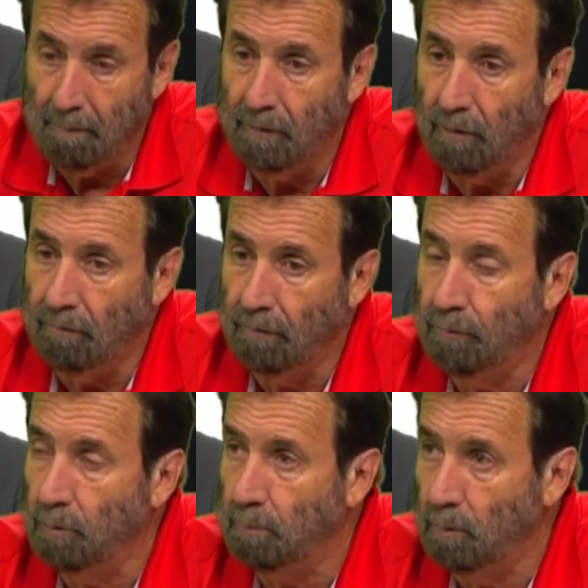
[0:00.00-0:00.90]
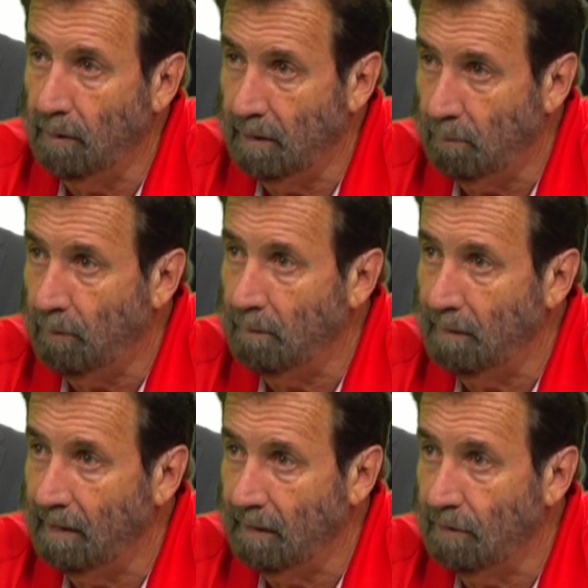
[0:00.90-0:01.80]
of a football in the
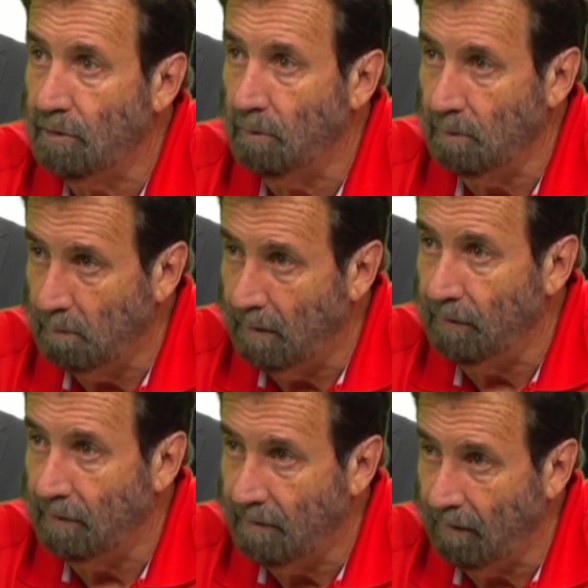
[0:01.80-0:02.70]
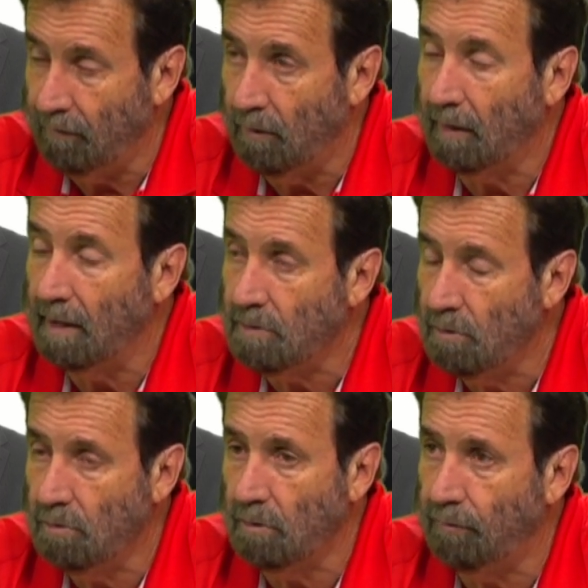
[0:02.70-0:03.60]
Premier League this year was Mudryk. Second fastest. Guess
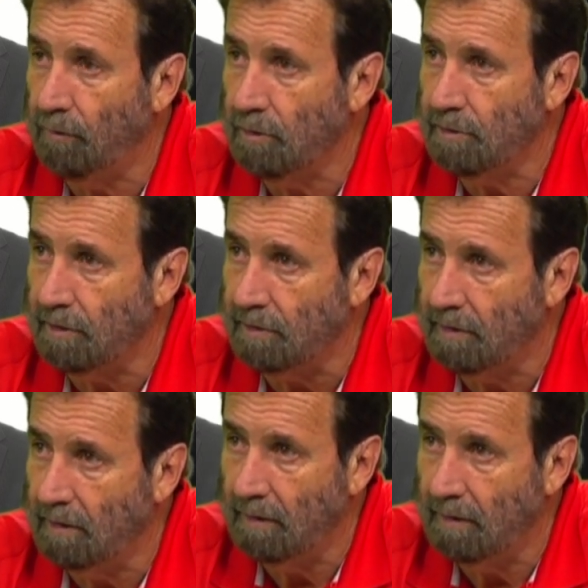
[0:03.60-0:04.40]
who's the fastest?